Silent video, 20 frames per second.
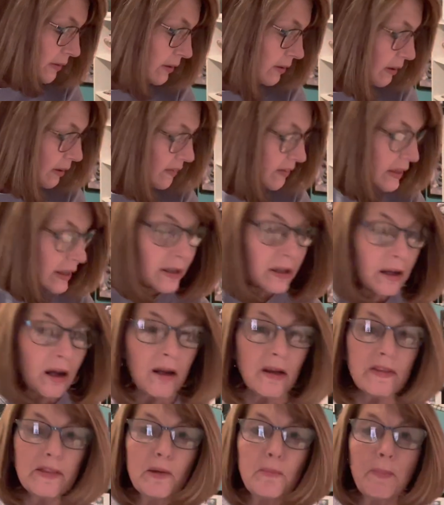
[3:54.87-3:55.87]
Then
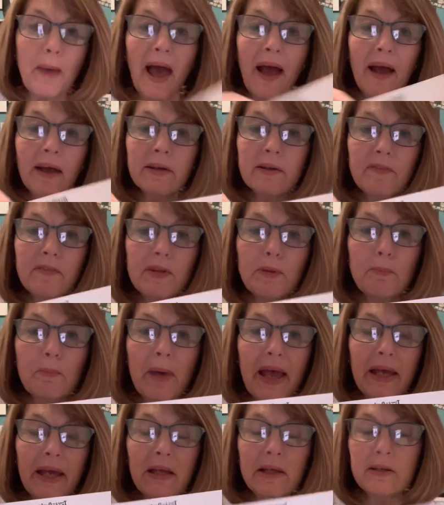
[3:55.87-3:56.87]
on the back of the
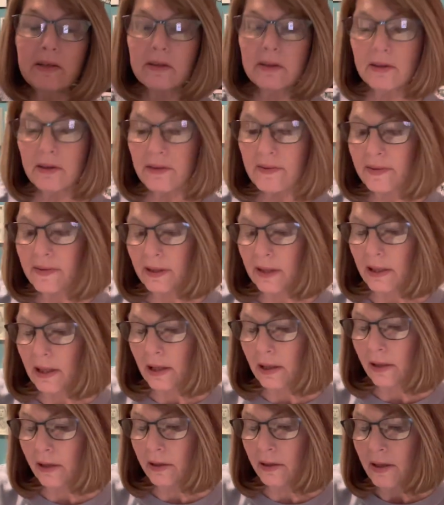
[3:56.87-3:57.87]
main
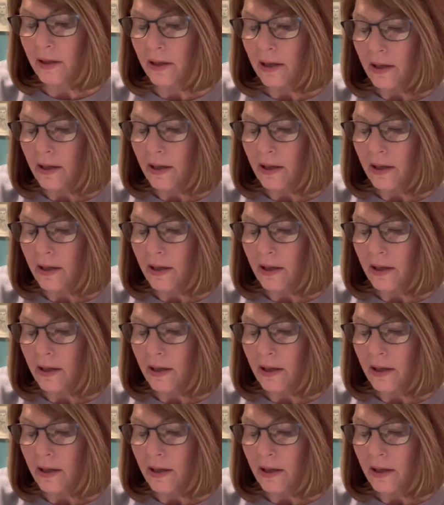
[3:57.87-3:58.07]
thing,